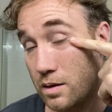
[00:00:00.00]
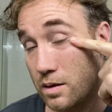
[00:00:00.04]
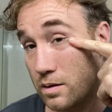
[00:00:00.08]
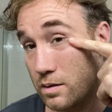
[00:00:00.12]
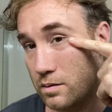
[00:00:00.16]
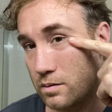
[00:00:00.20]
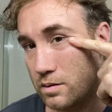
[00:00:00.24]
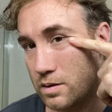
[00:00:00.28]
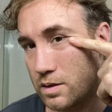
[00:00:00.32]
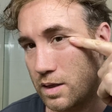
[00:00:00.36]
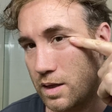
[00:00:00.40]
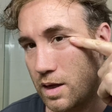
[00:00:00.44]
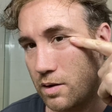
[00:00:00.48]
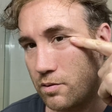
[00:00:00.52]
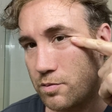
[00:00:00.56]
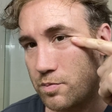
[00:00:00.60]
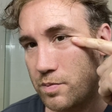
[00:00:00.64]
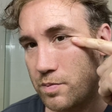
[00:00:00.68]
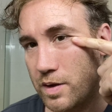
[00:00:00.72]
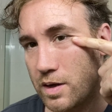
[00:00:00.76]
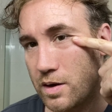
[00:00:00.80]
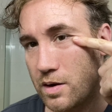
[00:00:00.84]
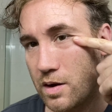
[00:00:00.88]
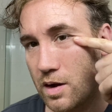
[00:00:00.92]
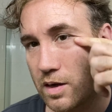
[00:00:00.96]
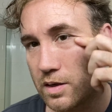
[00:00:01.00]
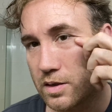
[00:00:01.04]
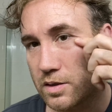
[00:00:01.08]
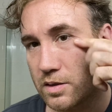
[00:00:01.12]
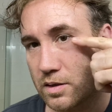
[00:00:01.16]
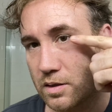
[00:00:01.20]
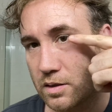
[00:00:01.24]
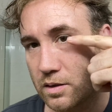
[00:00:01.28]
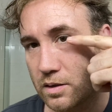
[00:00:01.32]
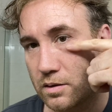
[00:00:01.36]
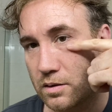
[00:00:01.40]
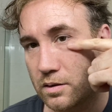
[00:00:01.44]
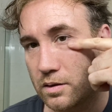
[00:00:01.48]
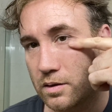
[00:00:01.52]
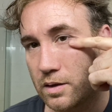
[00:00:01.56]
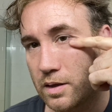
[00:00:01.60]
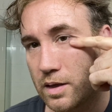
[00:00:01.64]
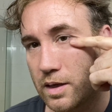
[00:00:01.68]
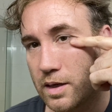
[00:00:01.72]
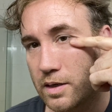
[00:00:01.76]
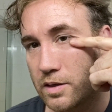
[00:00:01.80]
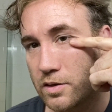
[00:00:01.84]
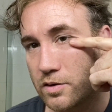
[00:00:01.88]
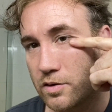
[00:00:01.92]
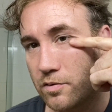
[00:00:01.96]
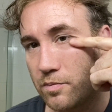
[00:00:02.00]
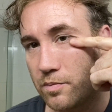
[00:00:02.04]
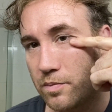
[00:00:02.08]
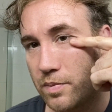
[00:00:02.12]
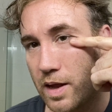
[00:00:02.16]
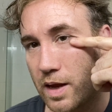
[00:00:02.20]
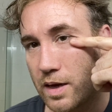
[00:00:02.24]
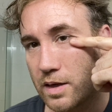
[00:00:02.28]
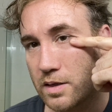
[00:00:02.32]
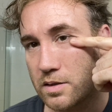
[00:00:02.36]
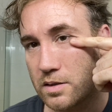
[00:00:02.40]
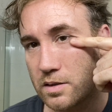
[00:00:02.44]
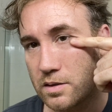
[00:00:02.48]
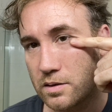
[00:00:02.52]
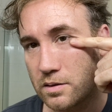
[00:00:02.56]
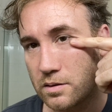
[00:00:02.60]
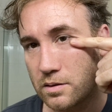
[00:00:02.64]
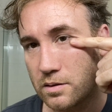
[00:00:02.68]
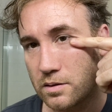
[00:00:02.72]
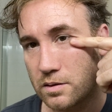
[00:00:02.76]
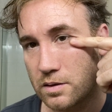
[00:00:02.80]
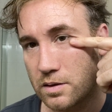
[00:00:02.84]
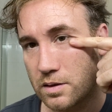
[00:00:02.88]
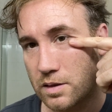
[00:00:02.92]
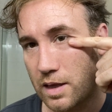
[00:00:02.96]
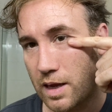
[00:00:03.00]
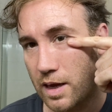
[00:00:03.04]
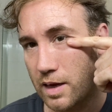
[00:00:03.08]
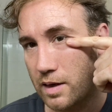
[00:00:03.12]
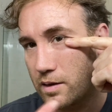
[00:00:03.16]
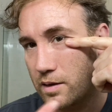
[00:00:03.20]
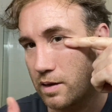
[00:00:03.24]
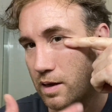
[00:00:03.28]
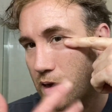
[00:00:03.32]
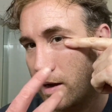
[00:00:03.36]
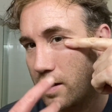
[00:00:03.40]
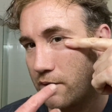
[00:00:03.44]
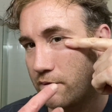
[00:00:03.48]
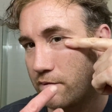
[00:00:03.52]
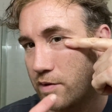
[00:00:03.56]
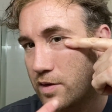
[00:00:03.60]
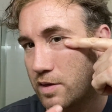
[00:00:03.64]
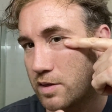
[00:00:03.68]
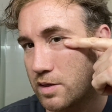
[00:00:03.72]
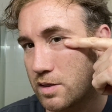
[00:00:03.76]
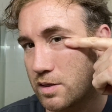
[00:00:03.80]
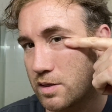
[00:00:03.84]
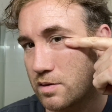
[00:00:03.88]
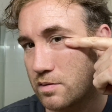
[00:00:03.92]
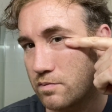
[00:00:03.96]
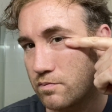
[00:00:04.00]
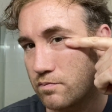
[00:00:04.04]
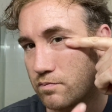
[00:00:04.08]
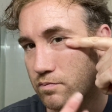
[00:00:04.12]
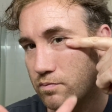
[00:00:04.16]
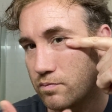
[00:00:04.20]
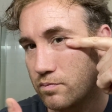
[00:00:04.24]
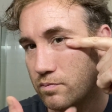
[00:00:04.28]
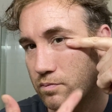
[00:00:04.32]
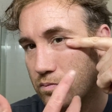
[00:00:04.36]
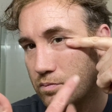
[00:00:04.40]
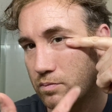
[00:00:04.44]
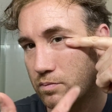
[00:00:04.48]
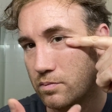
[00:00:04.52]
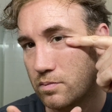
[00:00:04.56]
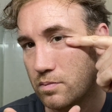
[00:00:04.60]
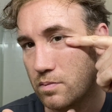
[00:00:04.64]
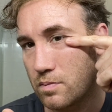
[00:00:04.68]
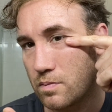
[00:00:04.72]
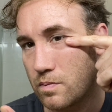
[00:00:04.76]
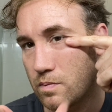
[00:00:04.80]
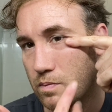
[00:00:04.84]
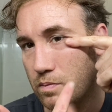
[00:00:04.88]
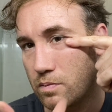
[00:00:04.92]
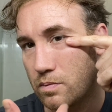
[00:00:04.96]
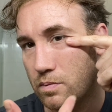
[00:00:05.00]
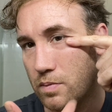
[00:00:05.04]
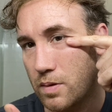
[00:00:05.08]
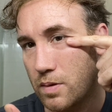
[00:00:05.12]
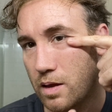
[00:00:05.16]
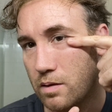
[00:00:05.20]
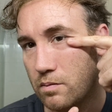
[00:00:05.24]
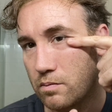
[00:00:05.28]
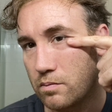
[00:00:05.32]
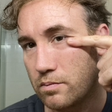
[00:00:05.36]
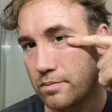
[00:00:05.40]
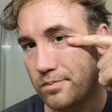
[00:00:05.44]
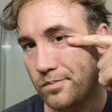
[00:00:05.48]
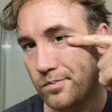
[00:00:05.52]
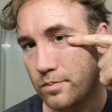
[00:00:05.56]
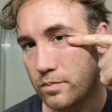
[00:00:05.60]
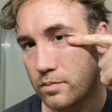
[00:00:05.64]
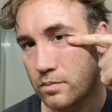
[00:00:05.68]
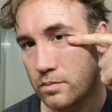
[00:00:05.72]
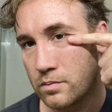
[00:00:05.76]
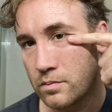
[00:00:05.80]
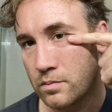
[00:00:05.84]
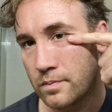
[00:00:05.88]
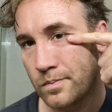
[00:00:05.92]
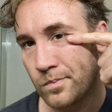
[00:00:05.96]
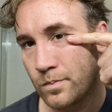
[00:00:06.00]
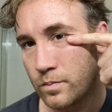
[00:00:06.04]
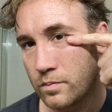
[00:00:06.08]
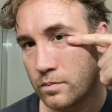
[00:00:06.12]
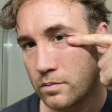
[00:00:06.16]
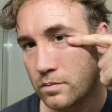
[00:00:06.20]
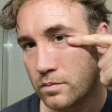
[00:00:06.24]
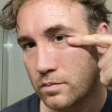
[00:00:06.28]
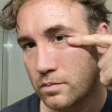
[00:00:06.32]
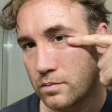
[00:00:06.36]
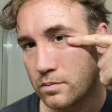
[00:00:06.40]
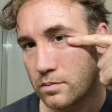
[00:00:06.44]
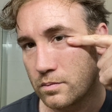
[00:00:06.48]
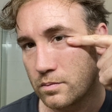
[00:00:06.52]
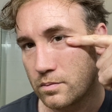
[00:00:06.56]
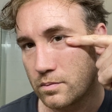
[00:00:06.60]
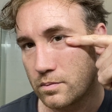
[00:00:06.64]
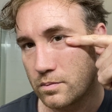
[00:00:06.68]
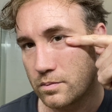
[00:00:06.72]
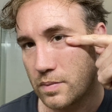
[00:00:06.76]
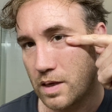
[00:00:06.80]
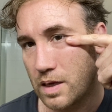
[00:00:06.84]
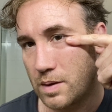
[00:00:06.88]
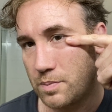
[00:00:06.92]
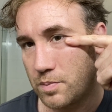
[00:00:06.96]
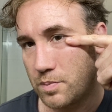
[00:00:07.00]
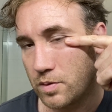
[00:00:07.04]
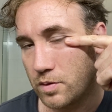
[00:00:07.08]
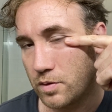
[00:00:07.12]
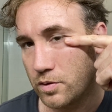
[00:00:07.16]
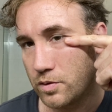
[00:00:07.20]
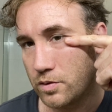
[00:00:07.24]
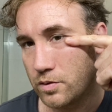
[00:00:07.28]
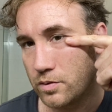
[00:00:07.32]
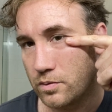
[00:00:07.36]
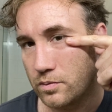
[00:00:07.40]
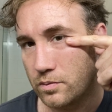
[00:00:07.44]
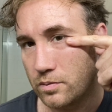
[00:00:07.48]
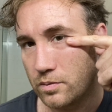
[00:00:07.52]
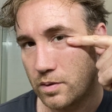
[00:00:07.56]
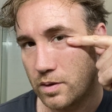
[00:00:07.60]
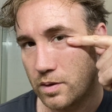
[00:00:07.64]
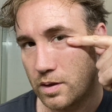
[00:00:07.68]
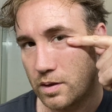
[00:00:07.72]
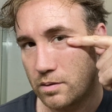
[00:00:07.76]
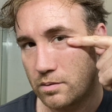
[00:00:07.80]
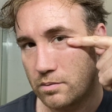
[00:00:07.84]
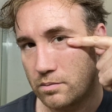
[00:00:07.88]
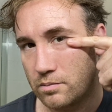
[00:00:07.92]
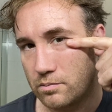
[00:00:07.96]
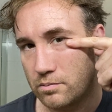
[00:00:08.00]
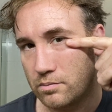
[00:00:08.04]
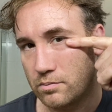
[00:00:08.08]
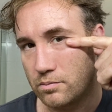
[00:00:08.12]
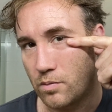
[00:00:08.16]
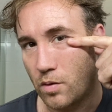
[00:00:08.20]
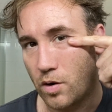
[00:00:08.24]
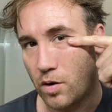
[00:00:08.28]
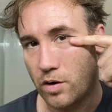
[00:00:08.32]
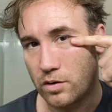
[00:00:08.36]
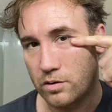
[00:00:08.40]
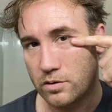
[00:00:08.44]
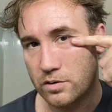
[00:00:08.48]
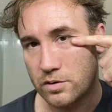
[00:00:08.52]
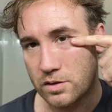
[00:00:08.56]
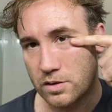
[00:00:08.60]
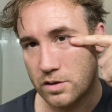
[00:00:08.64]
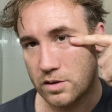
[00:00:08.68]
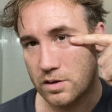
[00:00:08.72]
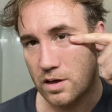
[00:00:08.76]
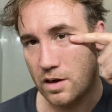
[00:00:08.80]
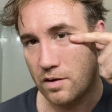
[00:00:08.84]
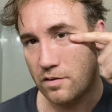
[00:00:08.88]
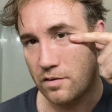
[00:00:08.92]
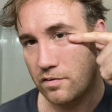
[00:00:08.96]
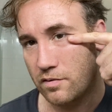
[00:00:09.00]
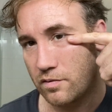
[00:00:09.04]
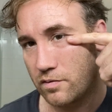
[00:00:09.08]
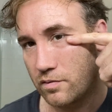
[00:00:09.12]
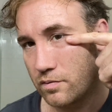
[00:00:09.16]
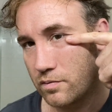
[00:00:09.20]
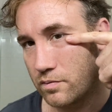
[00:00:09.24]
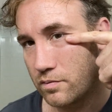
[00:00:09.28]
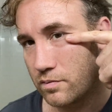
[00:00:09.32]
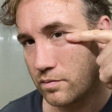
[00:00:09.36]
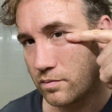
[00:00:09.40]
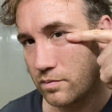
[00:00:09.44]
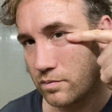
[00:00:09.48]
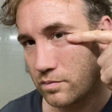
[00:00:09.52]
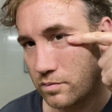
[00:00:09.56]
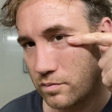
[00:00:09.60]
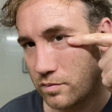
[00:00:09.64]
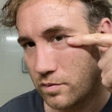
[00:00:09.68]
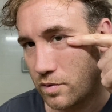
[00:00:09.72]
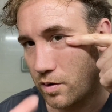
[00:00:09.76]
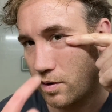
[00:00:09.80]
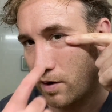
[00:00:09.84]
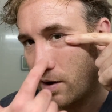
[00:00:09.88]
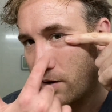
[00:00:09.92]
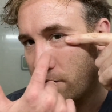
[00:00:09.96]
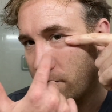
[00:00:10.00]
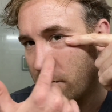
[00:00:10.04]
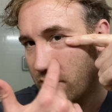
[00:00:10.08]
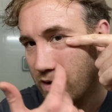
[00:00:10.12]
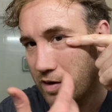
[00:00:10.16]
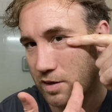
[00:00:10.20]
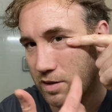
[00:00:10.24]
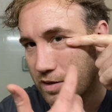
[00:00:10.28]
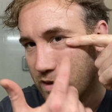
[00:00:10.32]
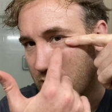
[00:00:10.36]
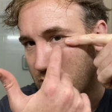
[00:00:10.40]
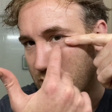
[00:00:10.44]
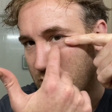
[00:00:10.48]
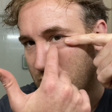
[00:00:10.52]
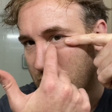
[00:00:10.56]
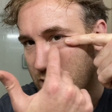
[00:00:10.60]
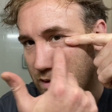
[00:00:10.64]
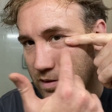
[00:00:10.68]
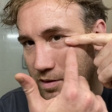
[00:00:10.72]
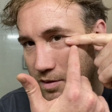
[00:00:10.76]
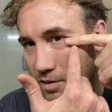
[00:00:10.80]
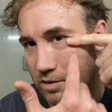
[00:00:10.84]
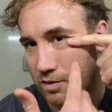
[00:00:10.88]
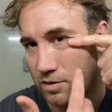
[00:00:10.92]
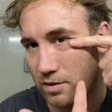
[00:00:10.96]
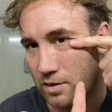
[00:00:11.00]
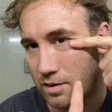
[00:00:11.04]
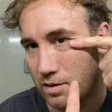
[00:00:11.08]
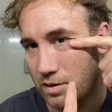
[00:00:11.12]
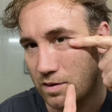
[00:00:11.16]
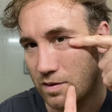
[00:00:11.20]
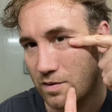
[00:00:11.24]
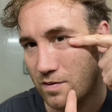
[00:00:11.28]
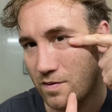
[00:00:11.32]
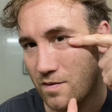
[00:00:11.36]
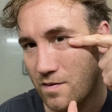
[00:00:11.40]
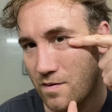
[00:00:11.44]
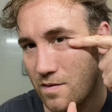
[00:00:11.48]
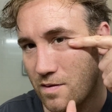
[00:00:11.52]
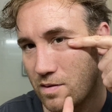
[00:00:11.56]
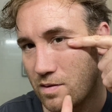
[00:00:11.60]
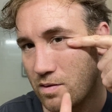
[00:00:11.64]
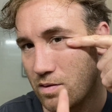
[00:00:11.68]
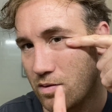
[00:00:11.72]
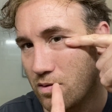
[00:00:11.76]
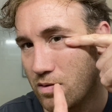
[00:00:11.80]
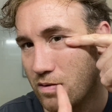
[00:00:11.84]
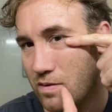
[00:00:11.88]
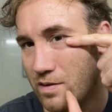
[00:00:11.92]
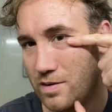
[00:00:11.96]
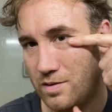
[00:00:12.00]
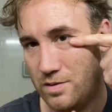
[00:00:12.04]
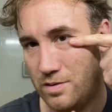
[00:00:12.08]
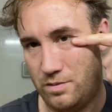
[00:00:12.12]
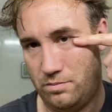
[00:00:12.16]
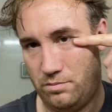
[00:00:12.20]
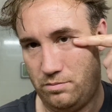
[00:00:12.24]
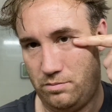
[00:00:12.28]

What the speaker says: see, that would be a nice, clean sort of blank slate canvas that people who models and stuff don't have this and this usually, or this,